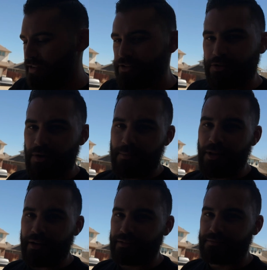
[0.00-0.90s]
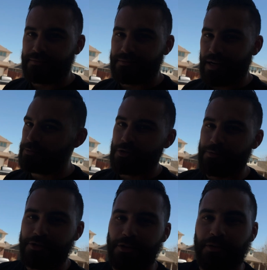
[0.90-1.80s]
So I'm
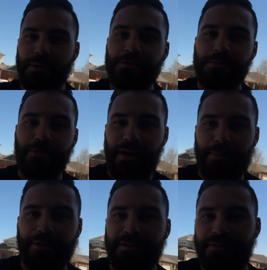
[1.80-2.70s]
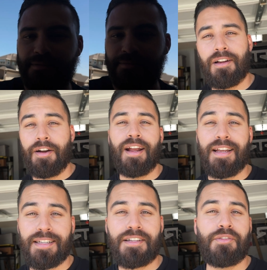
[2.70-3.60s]
super stoked. I'm super happy. All right,
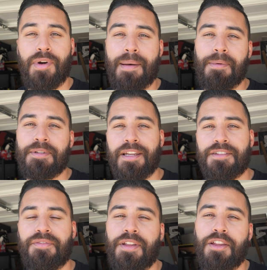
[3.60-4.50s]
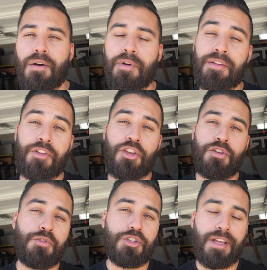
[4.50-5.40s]
guys, that's going to wrap up today's video. I want to give a
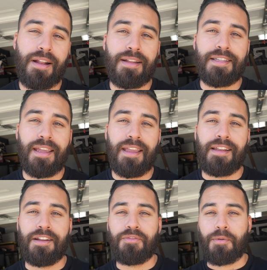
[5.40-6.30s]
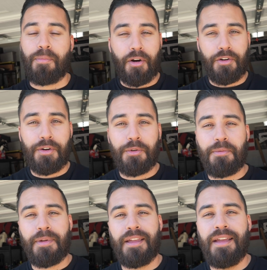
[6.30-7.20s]
huge shout out to K&N for partnering
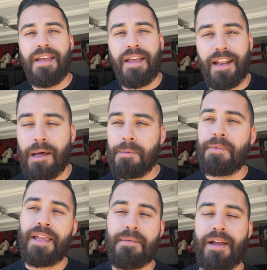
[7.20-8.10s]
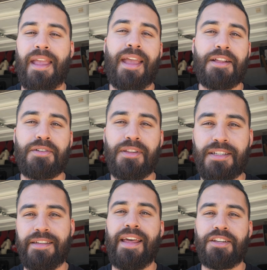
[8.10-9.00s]
with me and helping me get my hands on
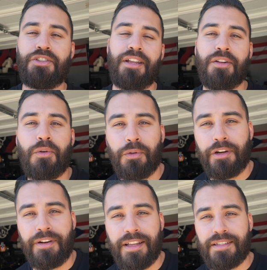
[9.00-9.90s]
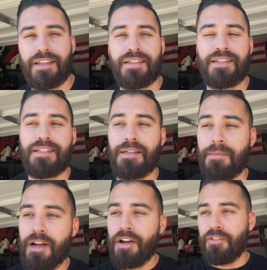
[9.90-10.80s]
this next gen cold air intake
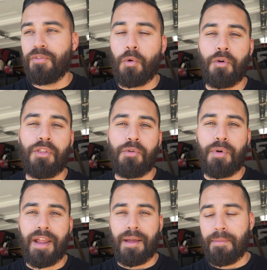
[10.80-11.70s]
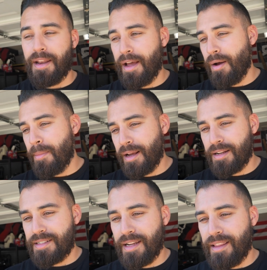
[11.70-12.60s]
system for the Ram. Now, I'm not
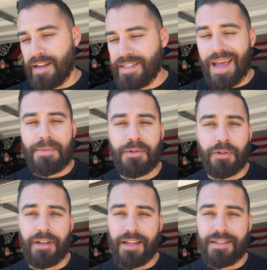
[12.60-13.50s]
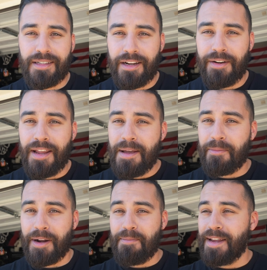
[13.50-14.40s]
going to say that it's absolutely necessary,
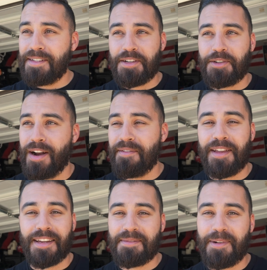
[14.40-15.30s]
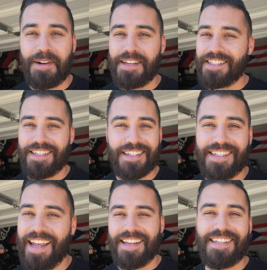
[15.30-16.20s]
but it makes the driving experience
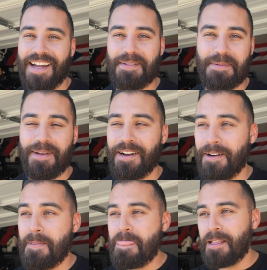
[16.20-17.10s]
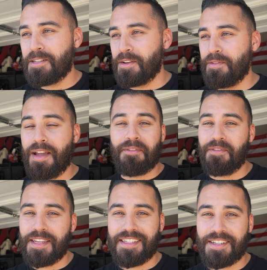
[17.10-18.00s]
just 10 times better. So if you have a
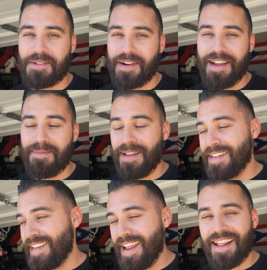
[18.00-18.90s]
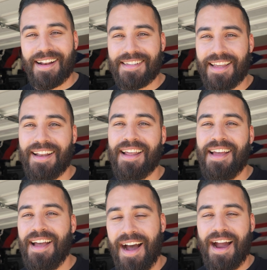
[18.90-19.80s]
V6 Ram, 10 out of 10,
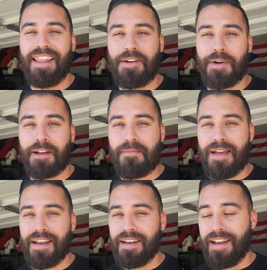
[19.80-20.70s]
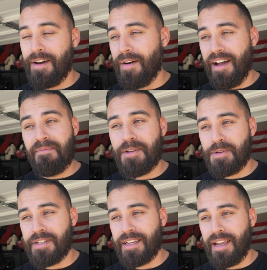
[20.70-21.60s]
highly recommend. Now, I've been
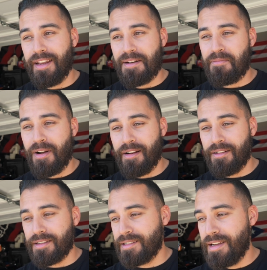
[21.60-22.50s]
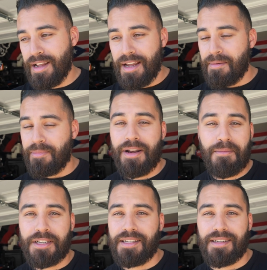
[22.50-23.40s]
using K&N products pretty
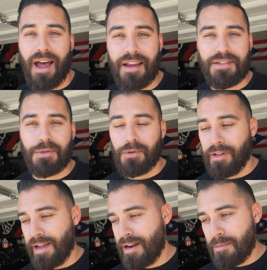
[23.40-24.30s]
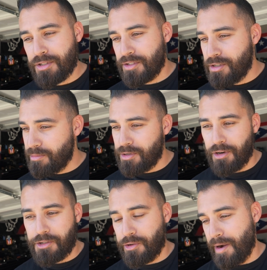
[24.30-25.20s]
much since high school. Like, I had a bunch of
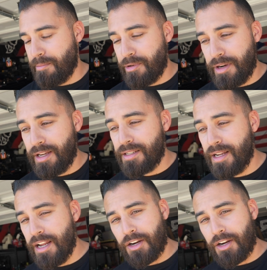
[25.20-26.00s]
supercharged Grand Prix.